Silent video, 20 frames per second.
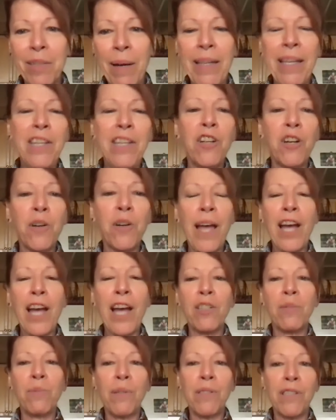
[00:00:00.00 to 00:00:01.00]
So my knee-jerk
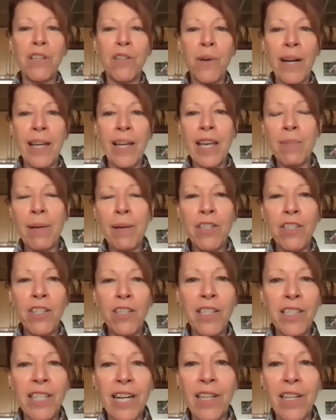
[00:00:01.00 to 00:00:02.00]
reaction was to try to get my
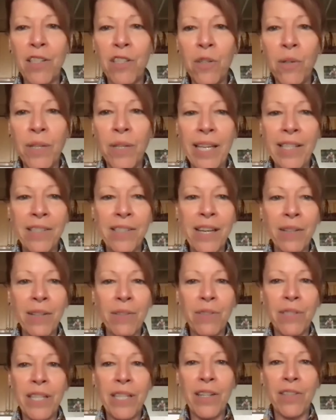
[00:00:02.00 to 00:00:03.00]
jeans out of the suitcase
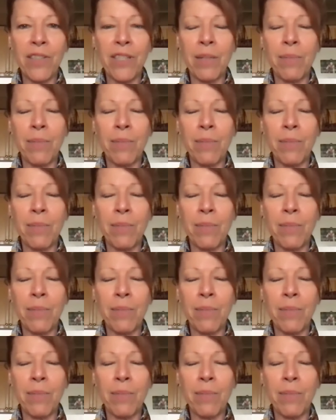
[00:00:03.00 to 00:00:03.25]
downstairs.